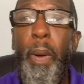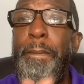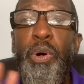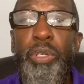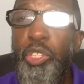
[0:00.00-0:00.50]

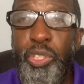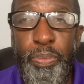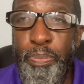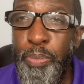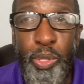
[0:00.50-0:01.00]
bullshit.
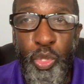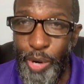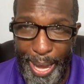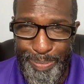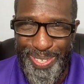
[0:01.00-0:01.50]

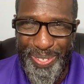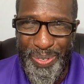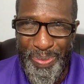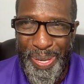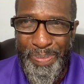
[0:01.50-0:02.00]
Bullcrap.
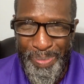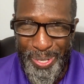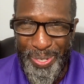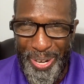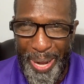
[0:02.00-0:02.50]
Excuse me?
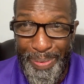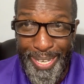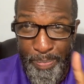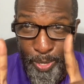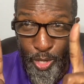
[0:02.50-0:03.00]
Bullcrap. All right.
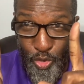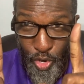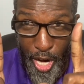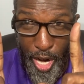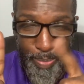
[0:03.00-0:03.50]

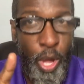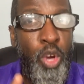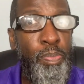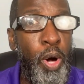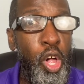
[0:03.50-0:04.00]
Bullcrap.
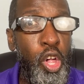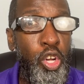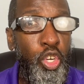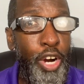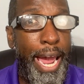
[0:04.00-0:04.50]

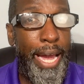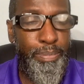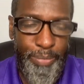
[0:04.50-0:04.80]
Bullcrap.